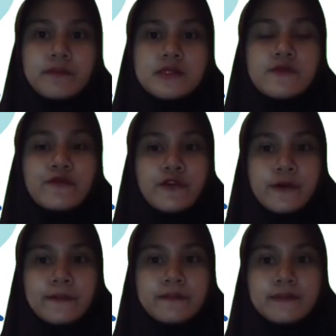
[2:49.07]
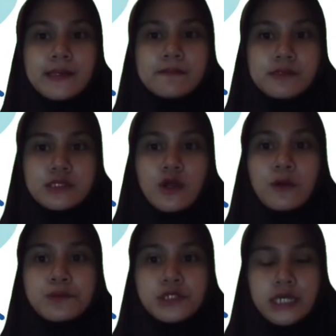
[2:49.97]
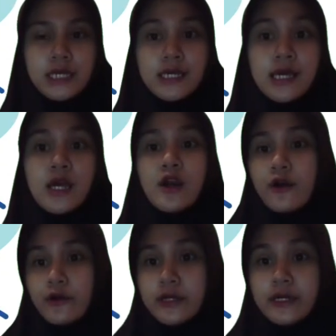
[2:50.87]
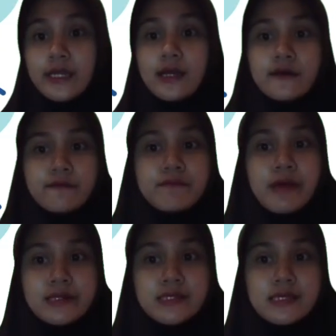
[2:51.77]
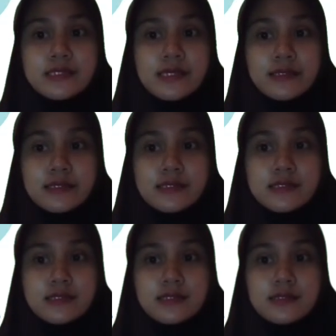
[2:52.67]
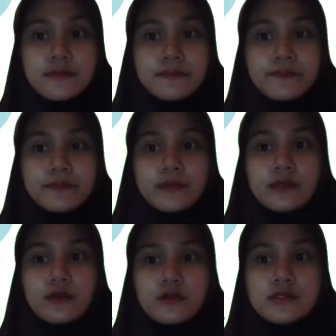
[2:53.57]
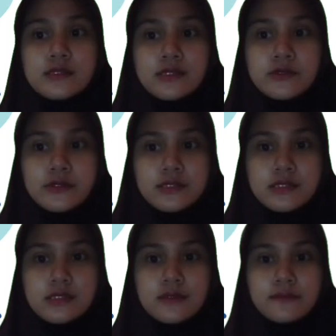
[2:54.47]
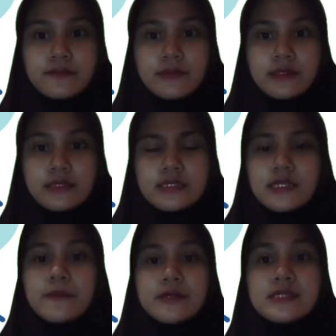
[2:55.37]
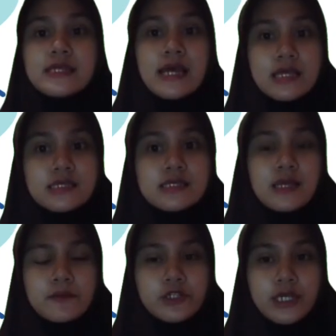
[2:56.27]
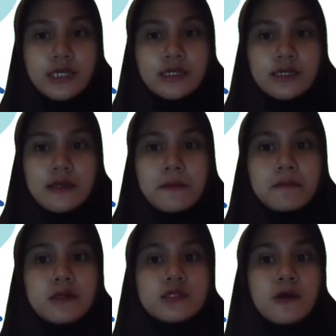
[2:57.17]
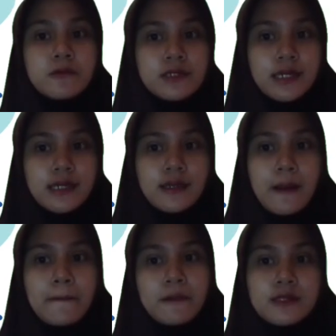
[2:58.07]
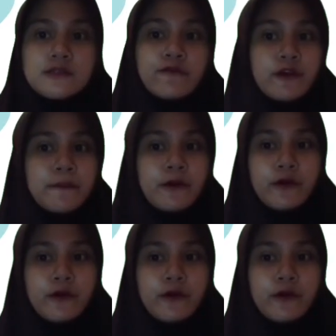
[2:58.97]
plus verb plus object ordering of basic sentence constituents. Japanese has a subject plus object plus verb